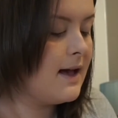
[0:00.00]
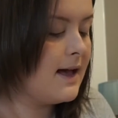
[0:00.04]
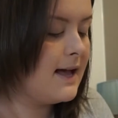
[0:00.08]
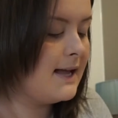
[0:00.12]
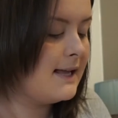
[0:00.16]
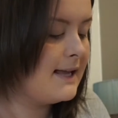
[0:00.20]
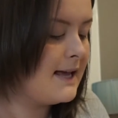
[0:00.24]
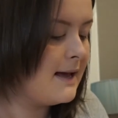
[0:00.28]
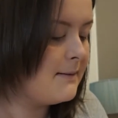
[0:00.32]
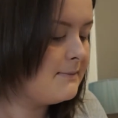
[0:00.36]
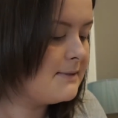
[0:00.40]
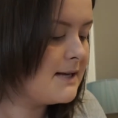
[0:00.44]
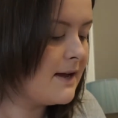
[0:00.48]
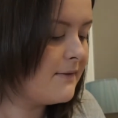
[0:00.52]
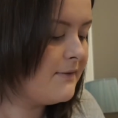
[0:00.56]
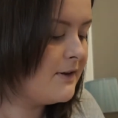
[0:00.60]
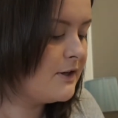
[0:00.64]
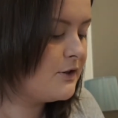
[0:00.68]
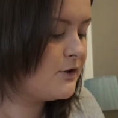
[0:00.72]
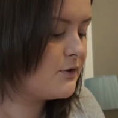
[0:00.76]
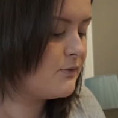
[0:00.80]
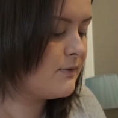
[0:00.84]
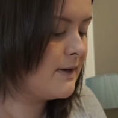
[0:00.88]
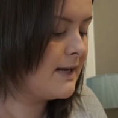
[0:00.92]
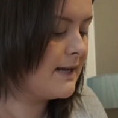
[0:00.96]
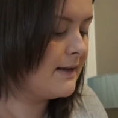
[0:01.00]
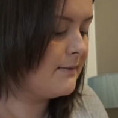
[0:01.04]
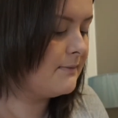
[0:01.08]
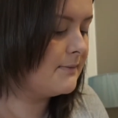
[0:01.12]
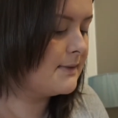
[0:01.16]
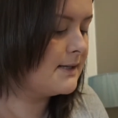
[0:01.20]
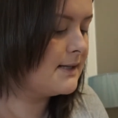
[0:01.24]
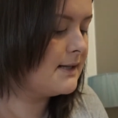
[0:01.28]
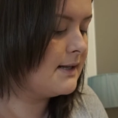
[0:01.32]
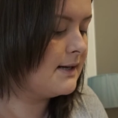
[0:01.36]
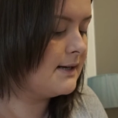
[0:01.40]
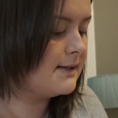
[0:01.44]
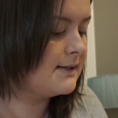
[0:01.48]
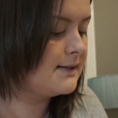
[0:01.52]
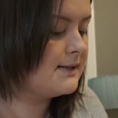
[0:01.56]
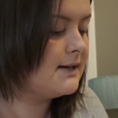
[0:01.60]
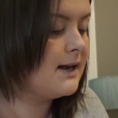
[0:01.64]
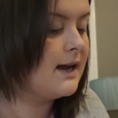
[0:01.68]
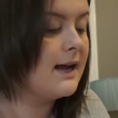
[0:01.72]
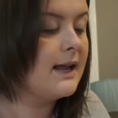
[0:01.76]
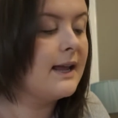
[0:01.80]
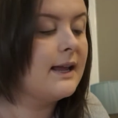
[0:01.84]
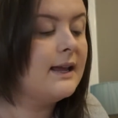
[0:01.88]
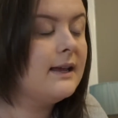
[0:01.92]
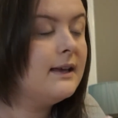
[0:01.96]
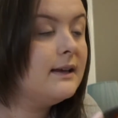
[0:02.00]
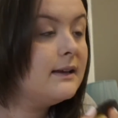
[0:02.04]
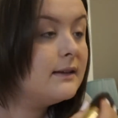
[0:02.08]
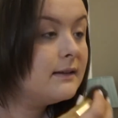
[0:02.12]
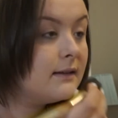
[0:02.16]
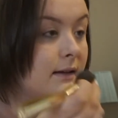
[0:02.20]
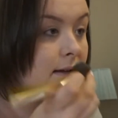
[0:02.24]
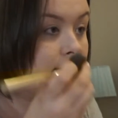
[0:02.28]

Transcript: I kept having dreams last night